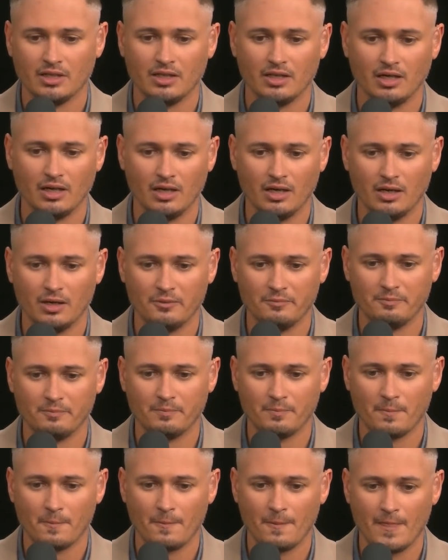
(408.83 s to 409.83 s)

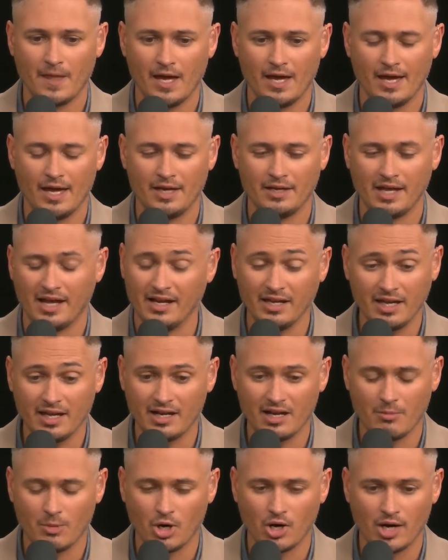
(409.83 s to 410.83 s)
Um, and I didn't get
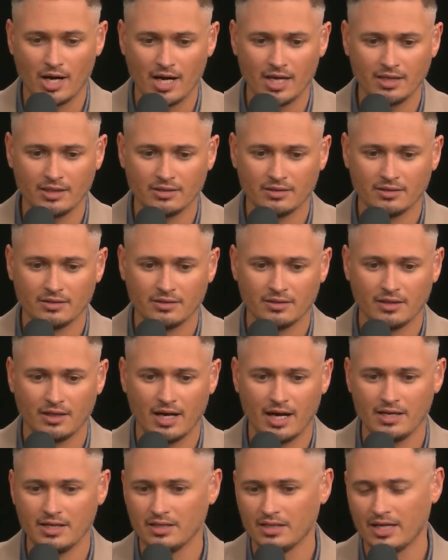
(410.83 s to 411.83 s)
an MRI.
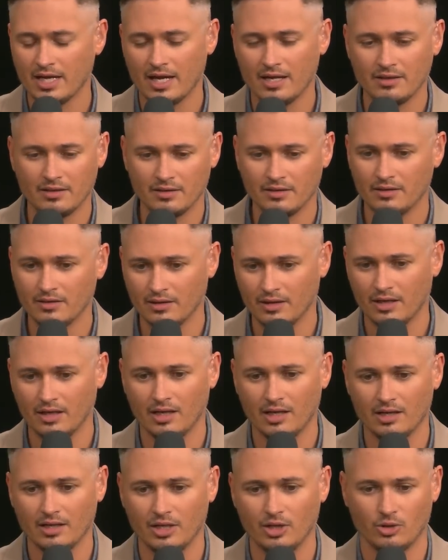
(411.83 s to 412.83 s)
I didn't get
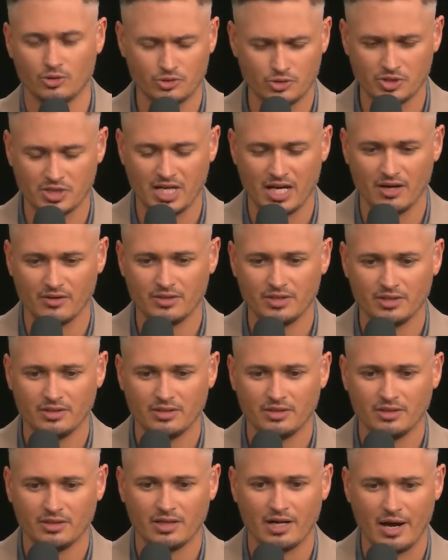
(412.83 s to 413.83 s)
uh, an ultrasound.
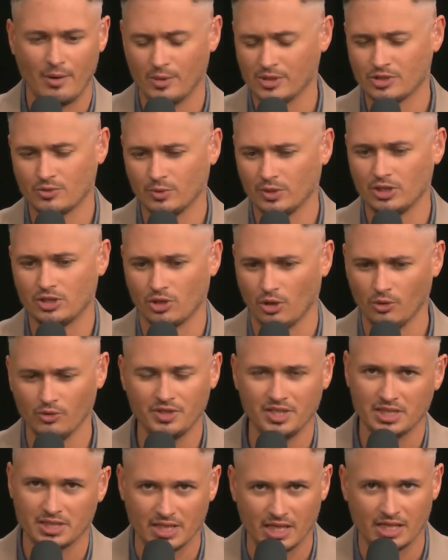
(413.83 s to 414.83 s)
I wasn't really told
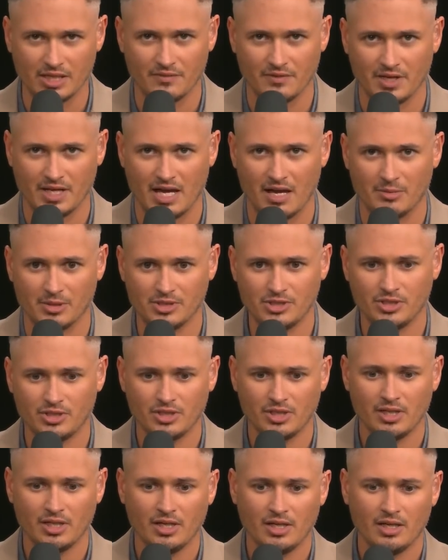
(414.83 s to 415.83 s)
the extent of the damage.
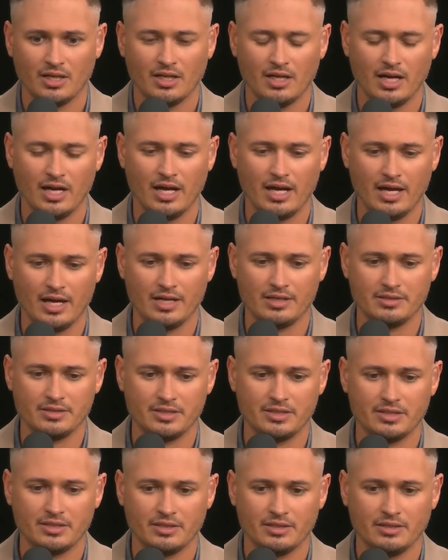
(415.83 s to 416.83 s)

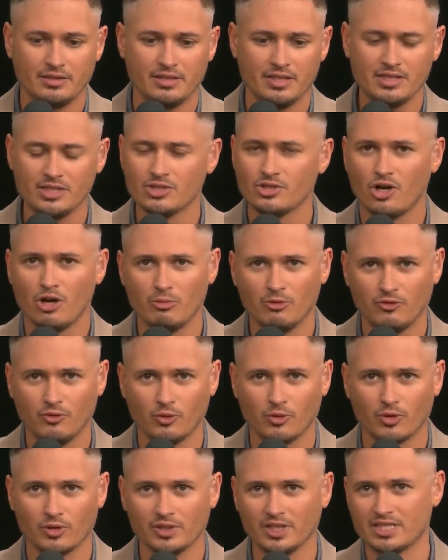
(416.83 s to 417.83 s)
And this is all
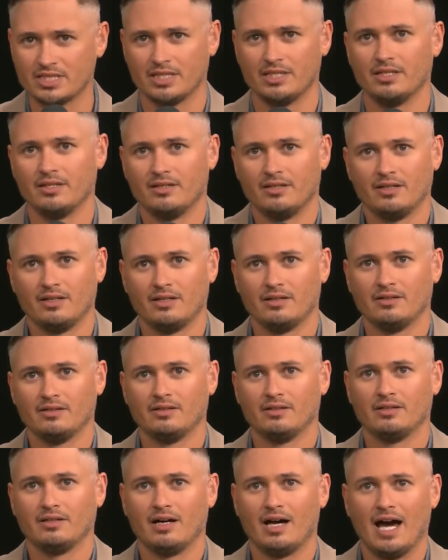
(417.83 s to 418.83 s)
before. Listen,
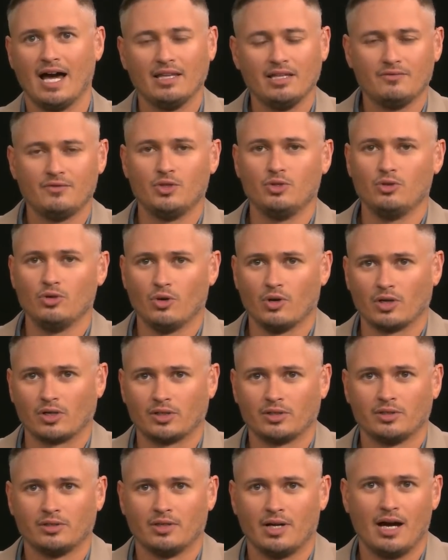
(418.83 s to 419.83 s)
I live in New
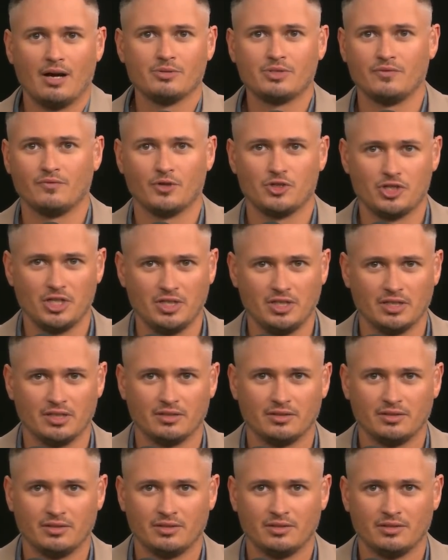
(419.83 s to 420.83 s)
York. I was in Virginia.
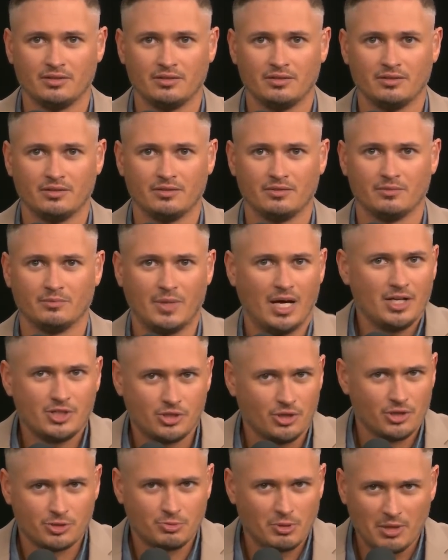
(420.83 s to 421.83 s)
My
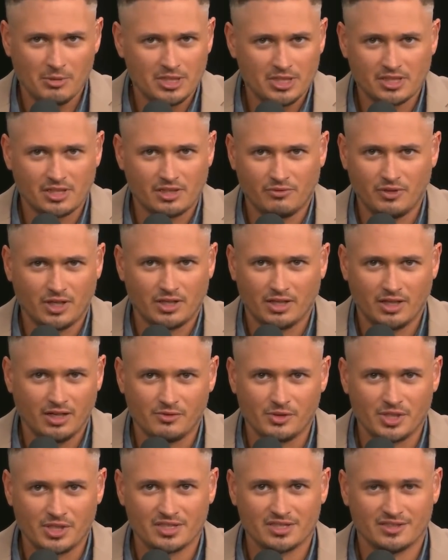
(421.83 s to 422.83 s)
insurance probably isn't going to fucking
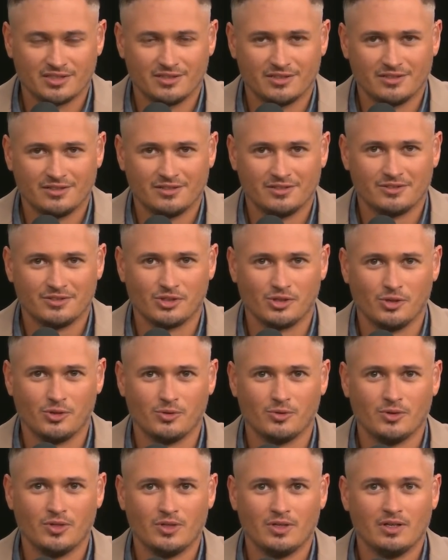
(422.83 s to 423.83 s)
cover this. So